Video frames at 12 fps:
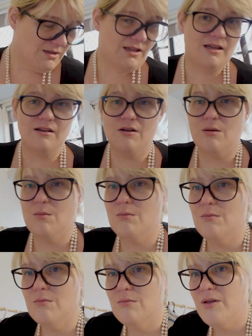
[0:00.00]

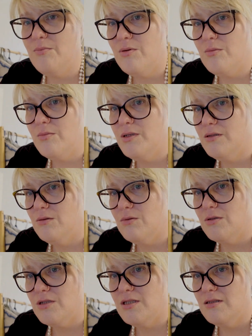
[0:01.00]
they're probably not
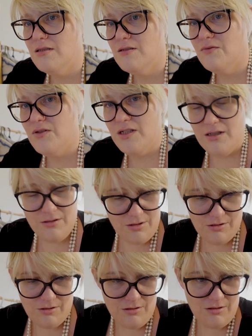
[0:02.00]
watching this video,
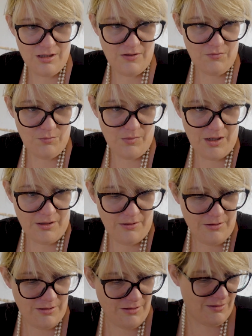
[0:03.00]
so it doesn't even matter.
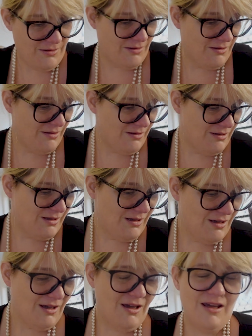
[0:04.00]

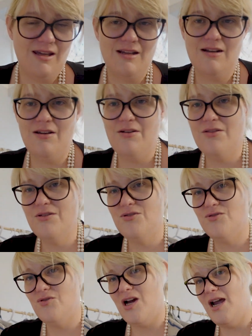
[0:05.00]
You know the
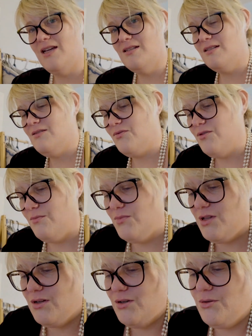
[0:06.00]
dress from
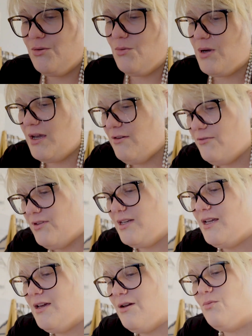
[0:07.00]
the Lunar Wave
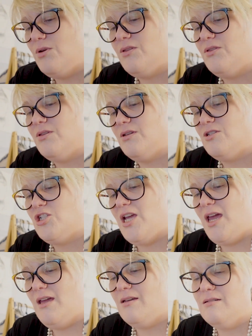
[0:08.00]
video with the
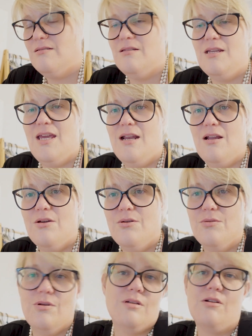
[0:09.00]
check, the
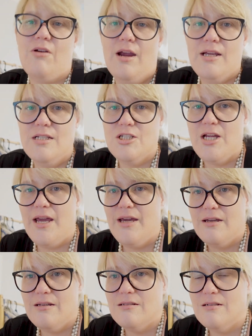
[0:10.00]
yellow and grey
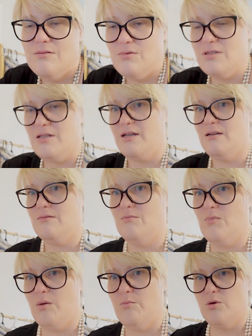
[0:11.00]
check, and it was like,
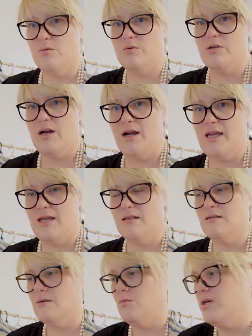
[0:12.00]
my boobs are out here
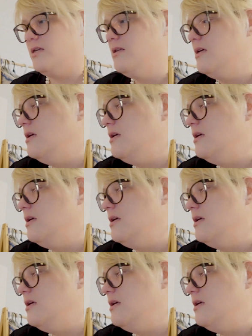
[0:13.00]
somewhere.